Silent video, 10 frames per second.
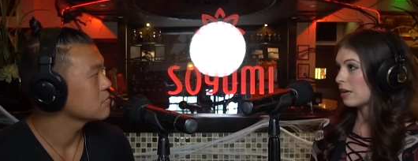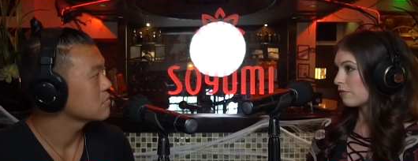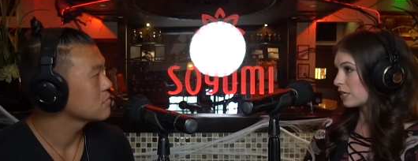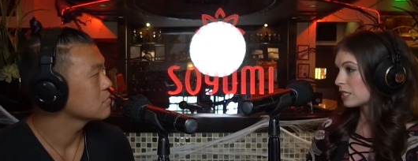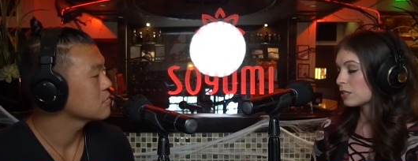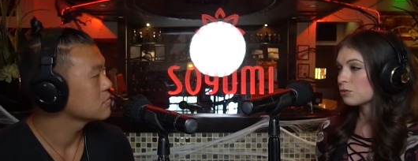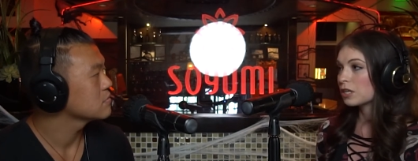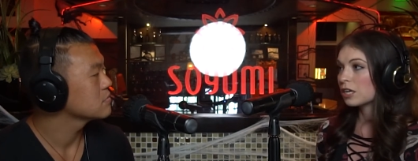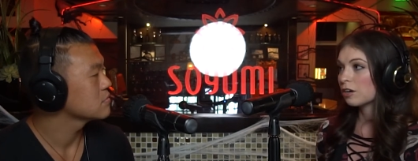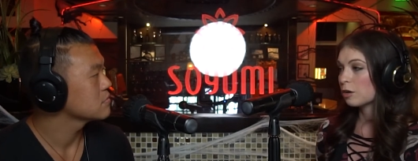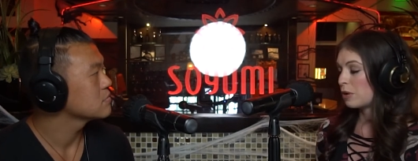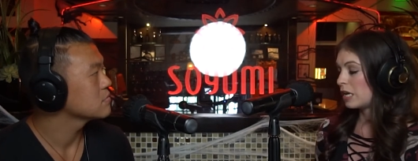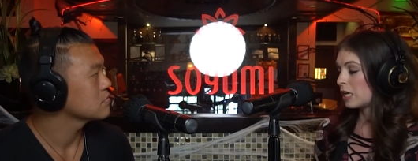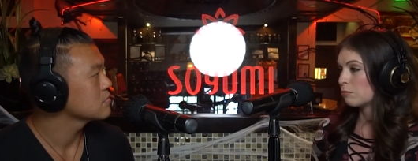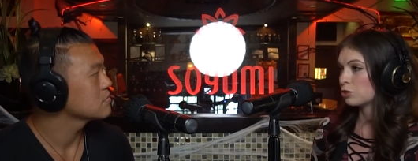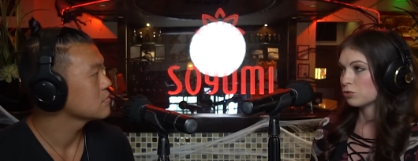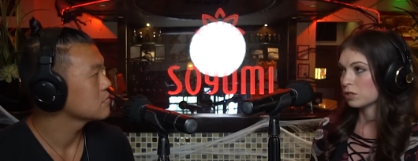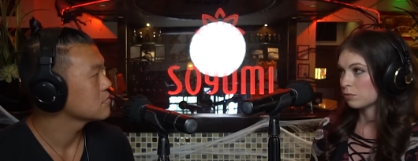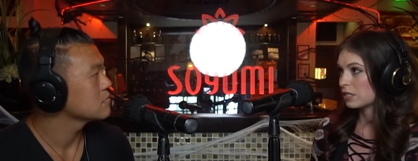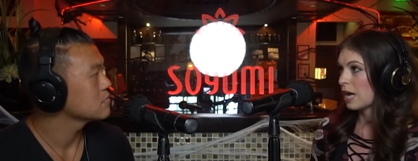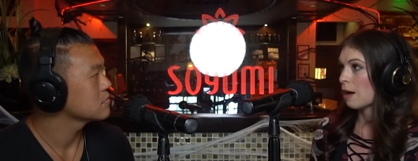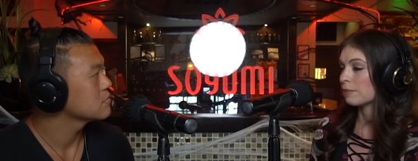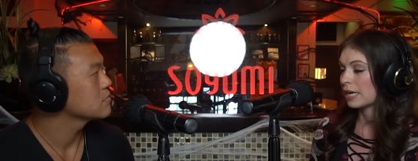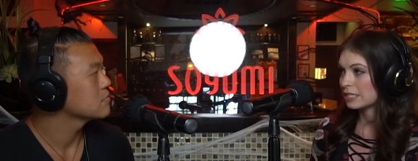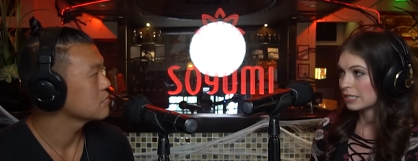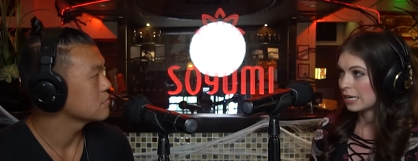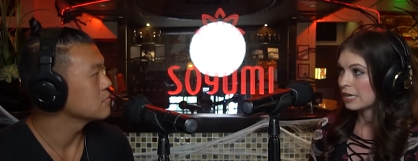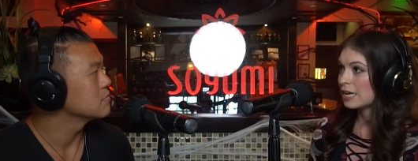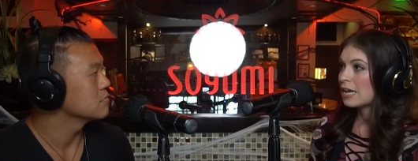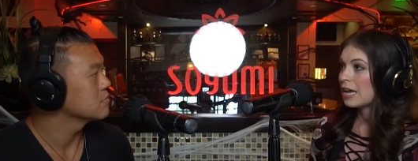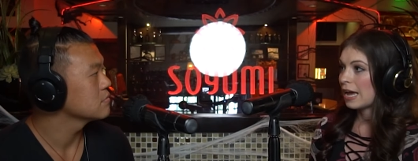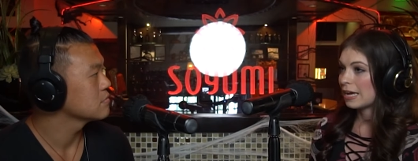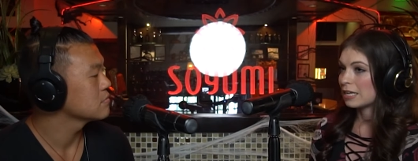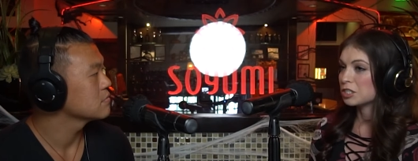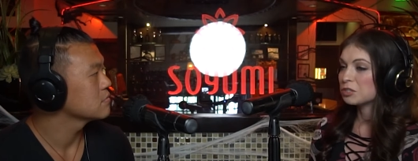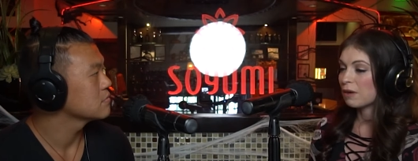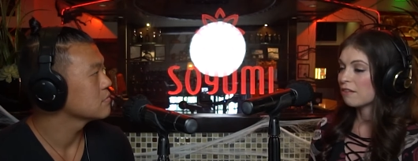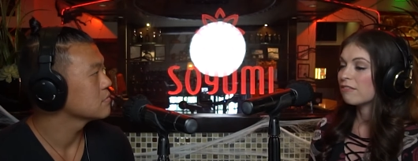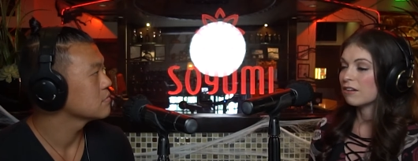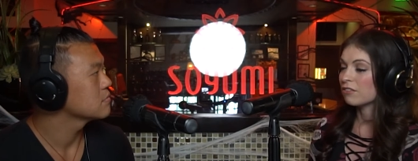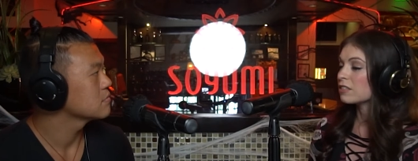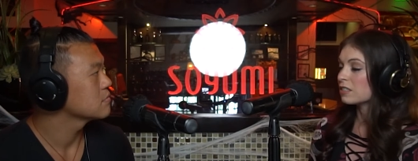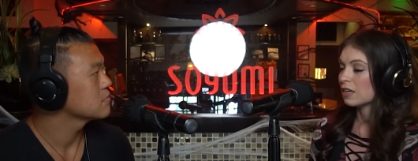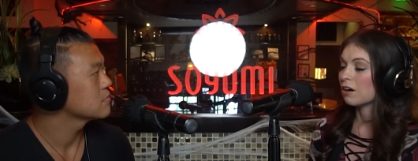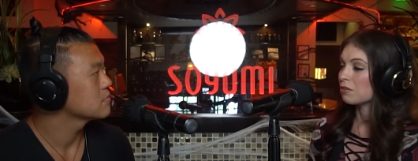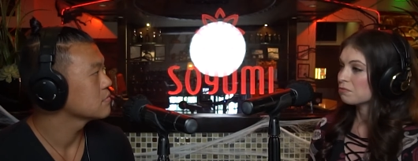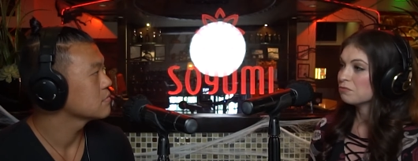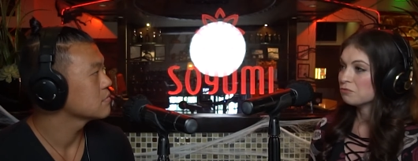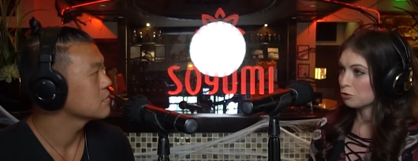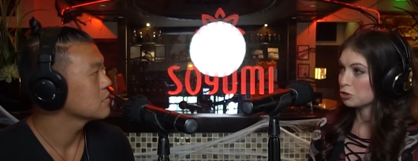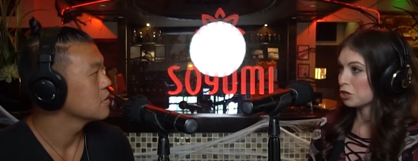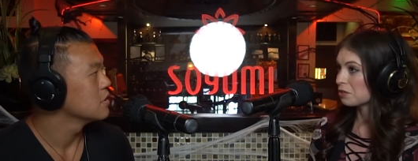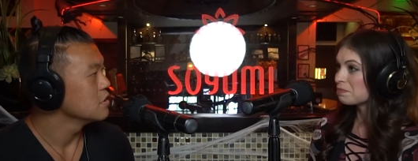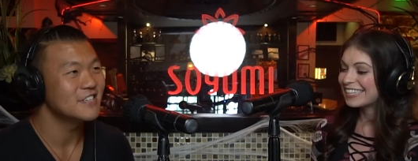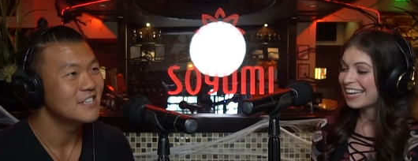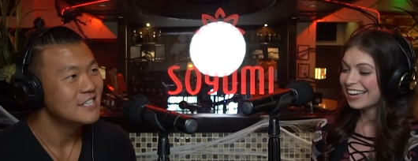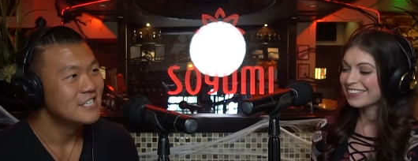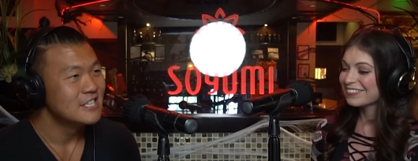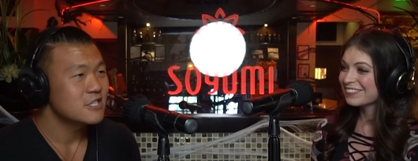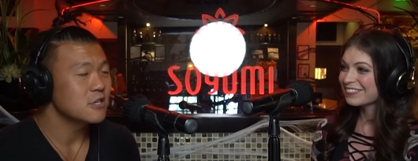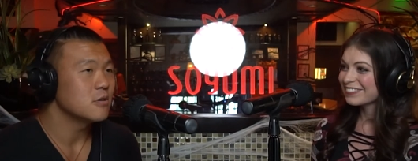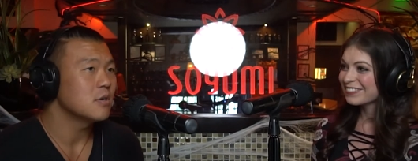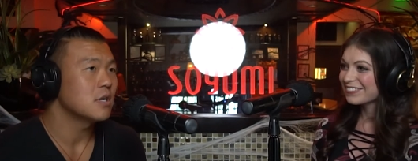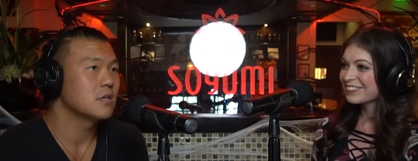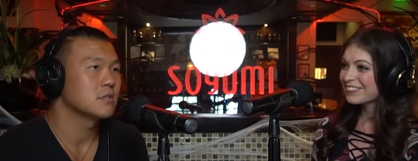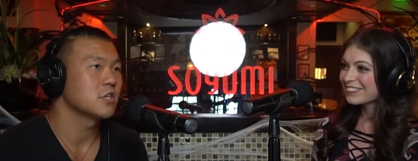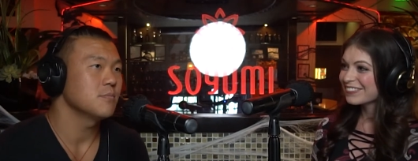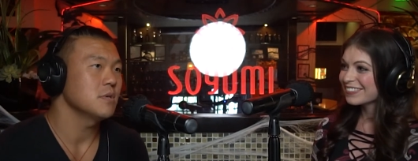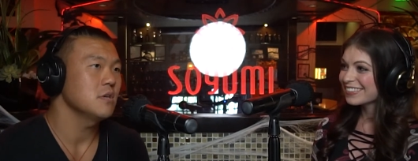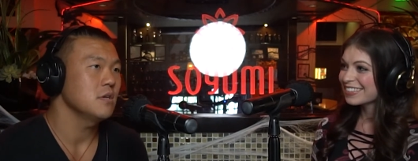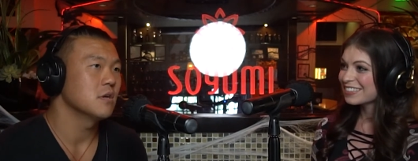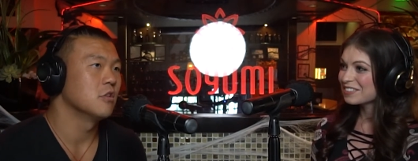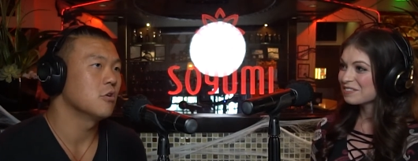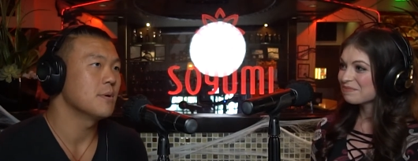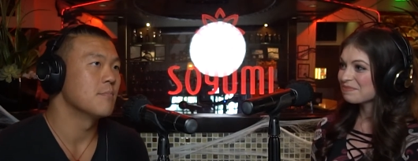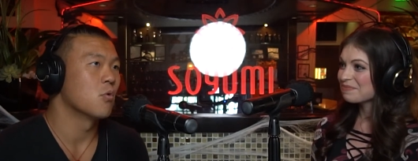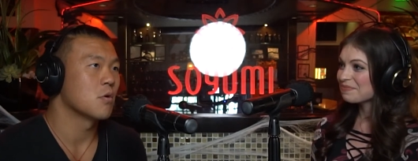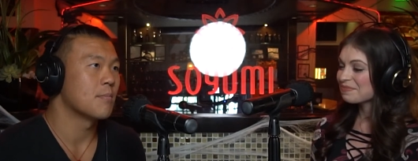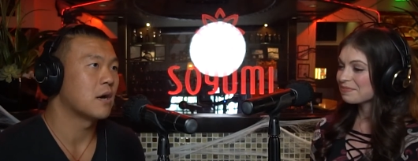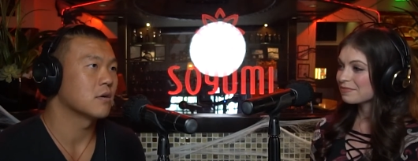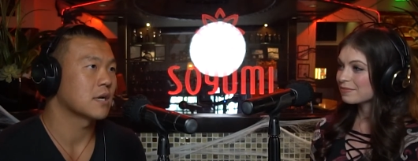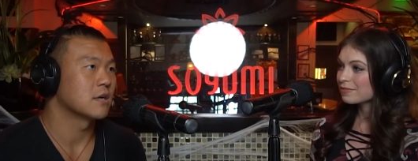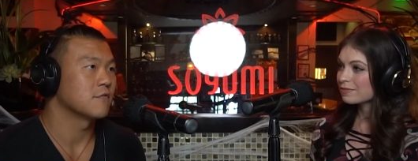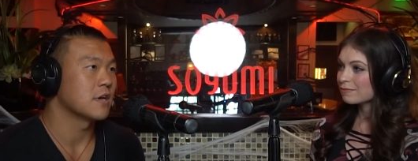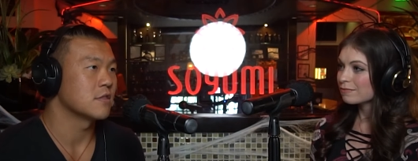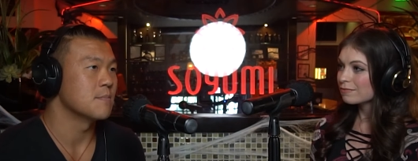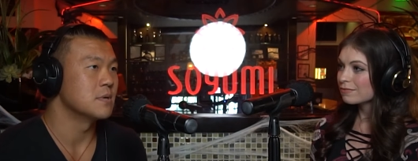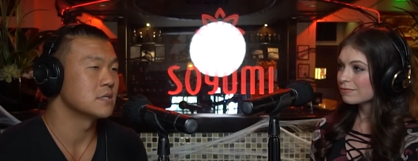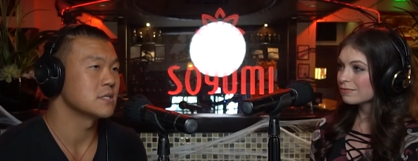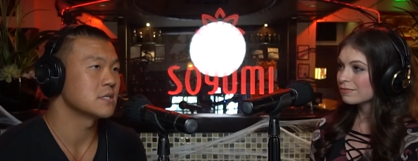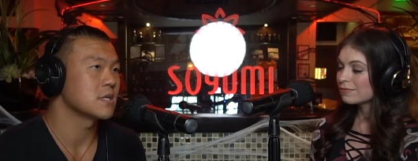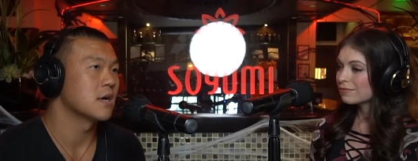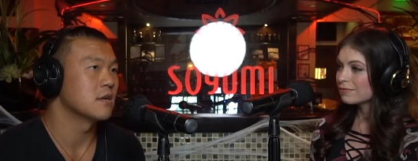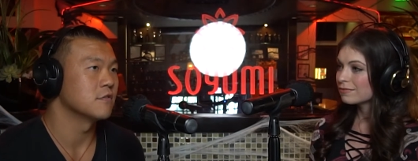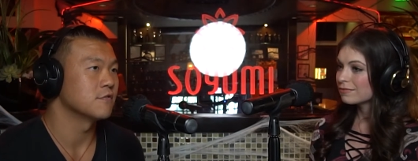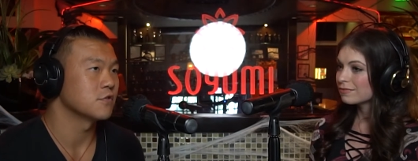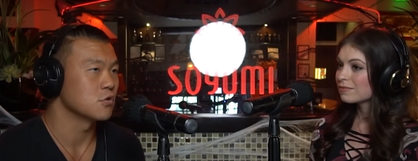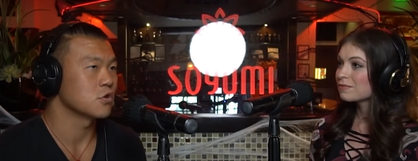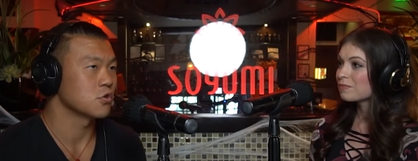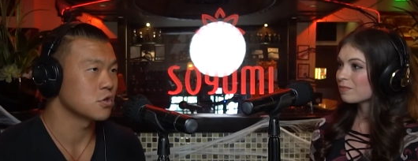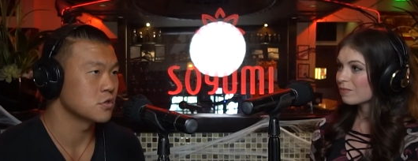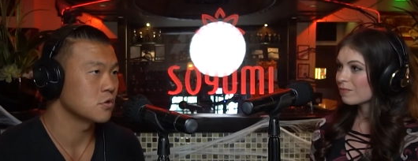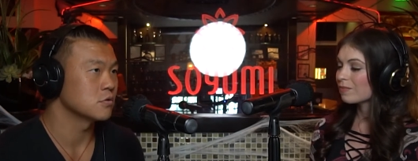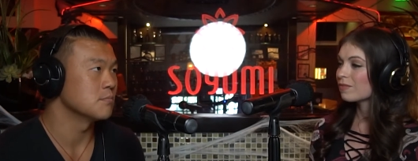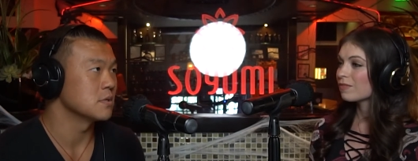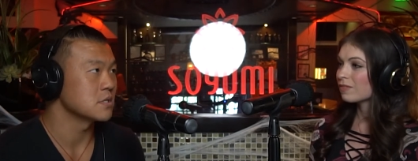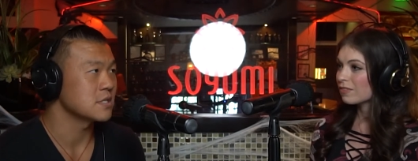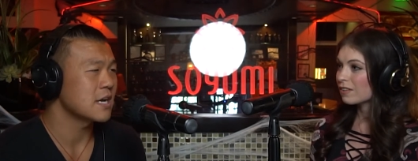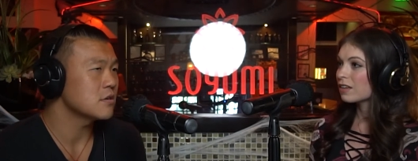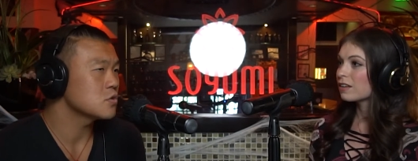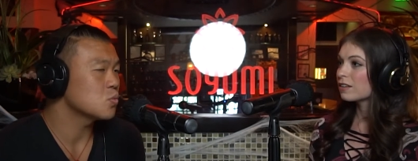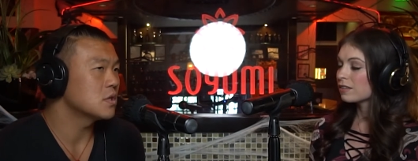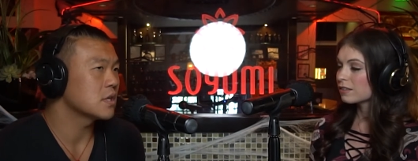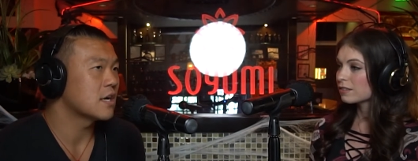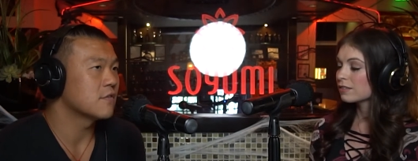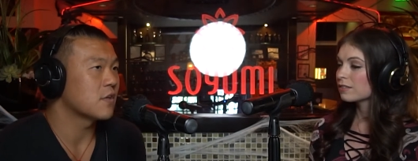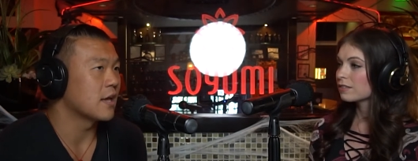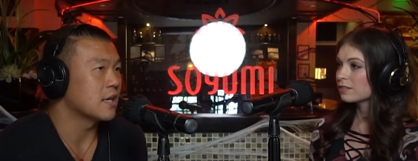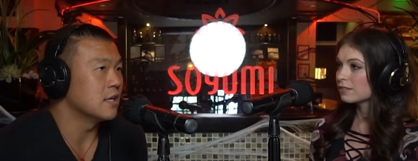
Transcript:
Speaker 1: every single year competing at Miss Georgia was tap dancing, mm-hmm. and my favorite style for sure. Yeah.
Speaker 2: So uh, tell me a little bit more about kind of like the business side of your, your, consulting business. How does one kind of like